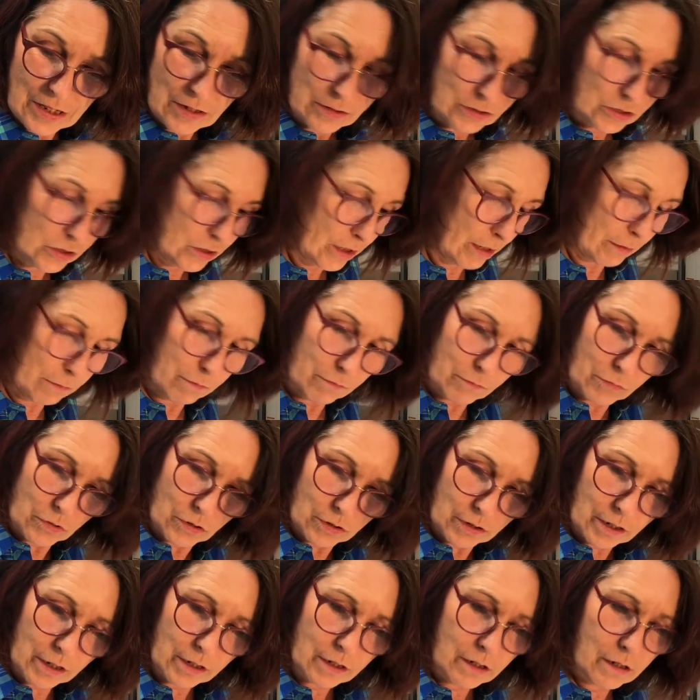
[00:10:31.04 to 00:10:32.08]
Shape more
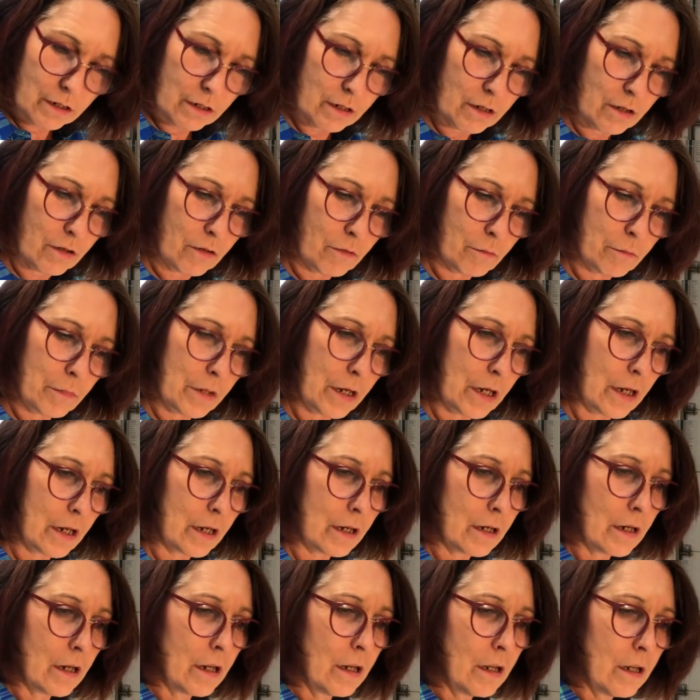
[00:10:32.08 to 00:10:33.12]
like, oh man.
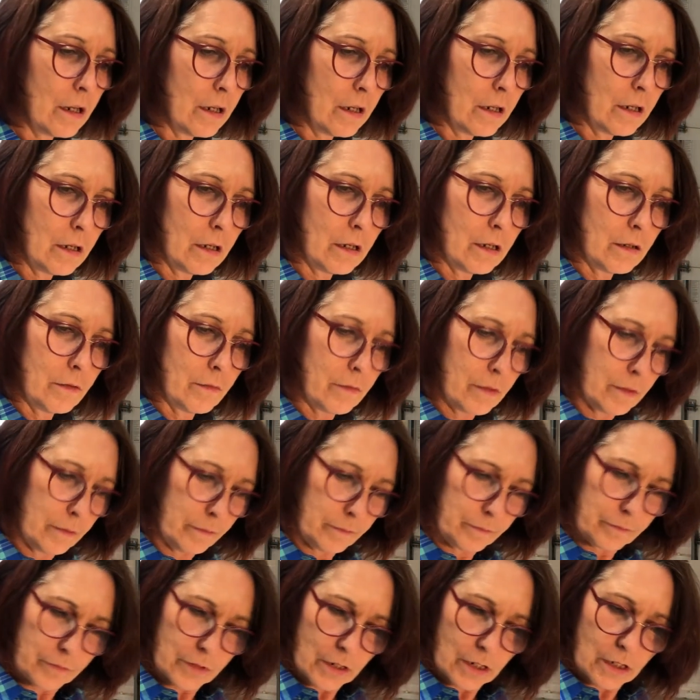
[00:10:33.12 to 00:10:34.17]

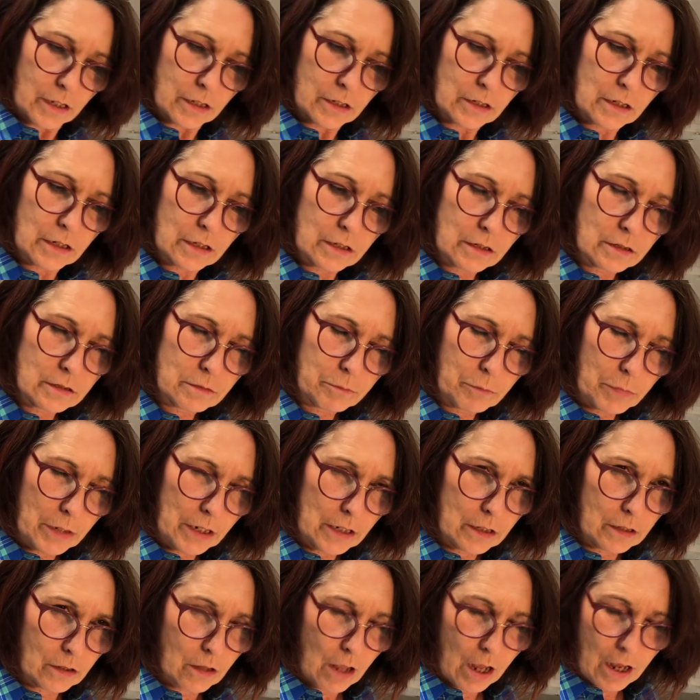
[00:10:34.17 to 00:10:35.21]
Look at this big
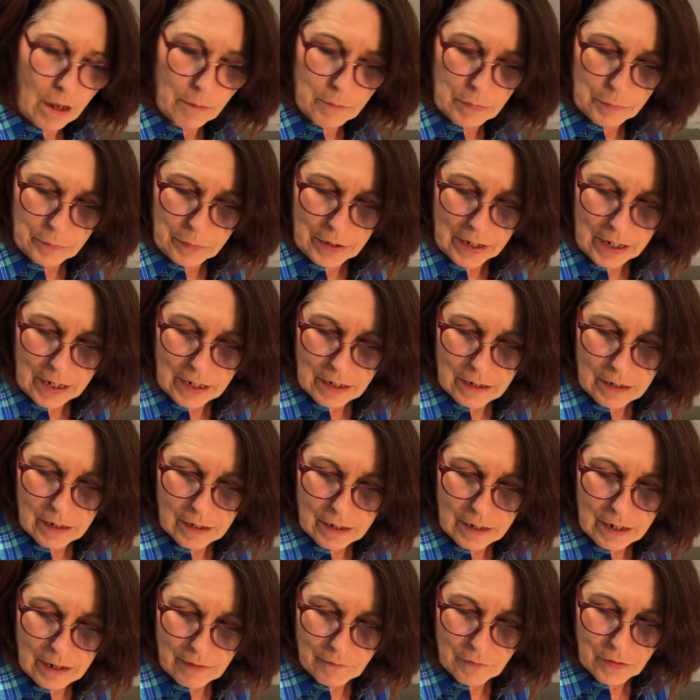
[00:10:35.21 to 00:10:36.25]
glob of paint I
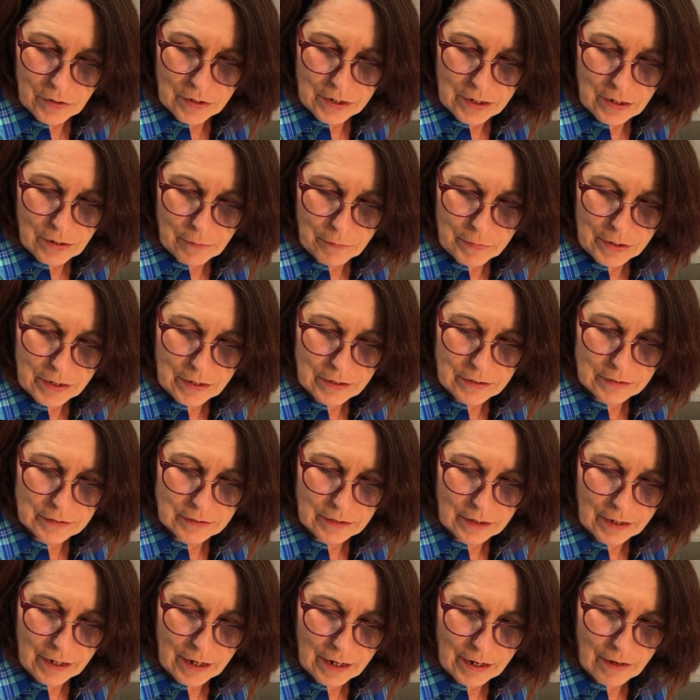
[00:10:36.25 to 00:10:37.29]
have on here because
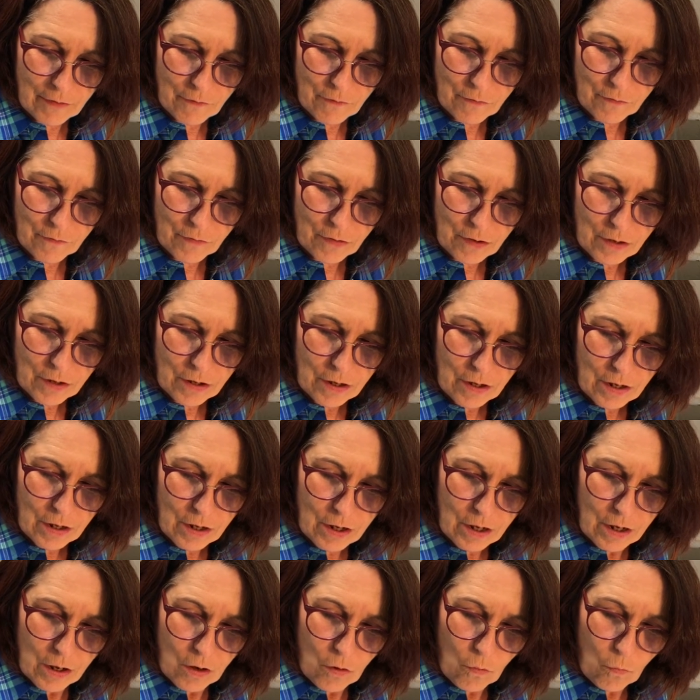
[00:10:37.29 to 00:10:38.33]
I have
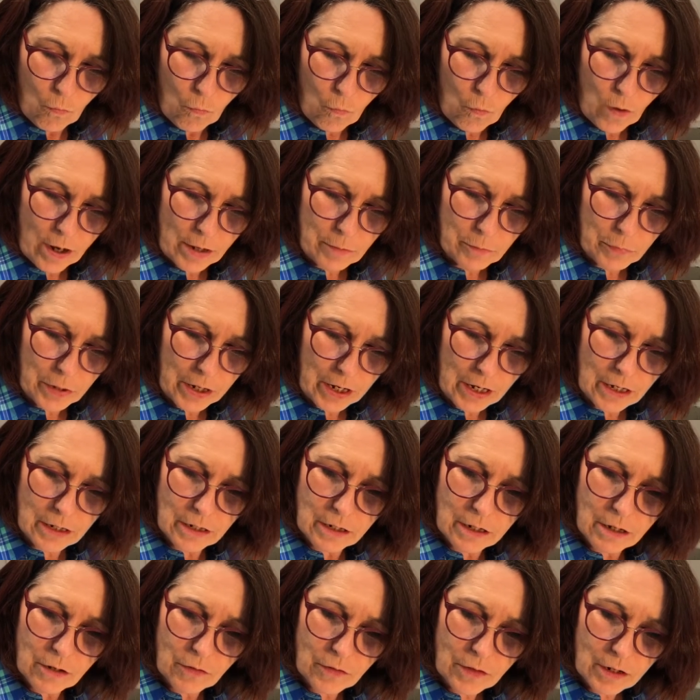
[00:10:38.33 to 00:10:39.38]
wet paint
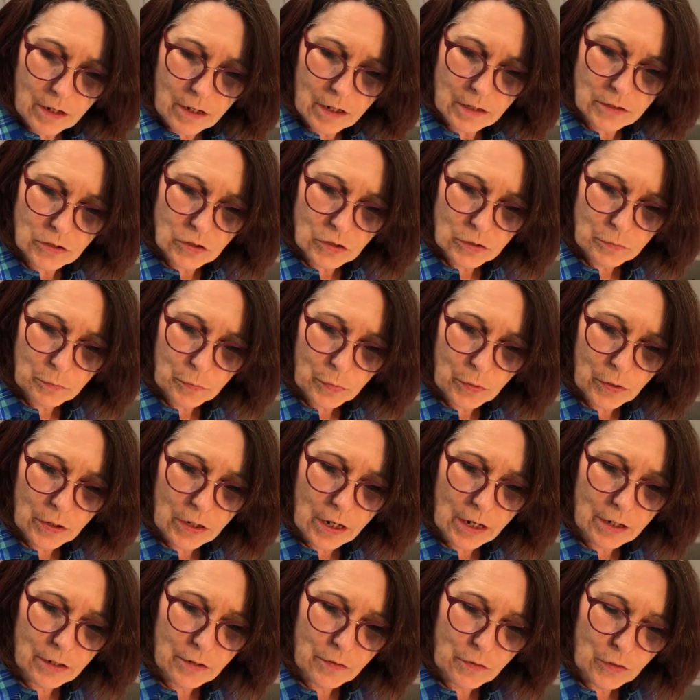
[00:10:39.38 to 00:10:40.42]
here that I just put
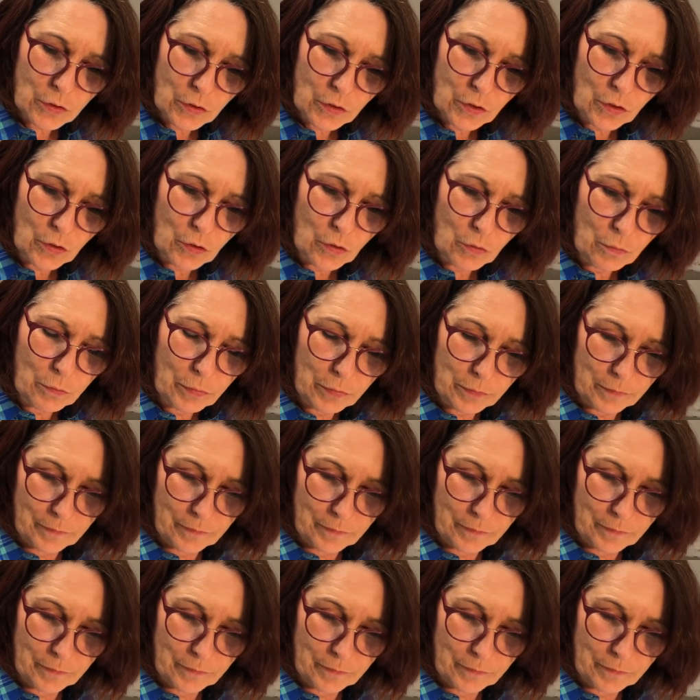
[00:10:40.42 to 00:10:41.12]
out of the tube.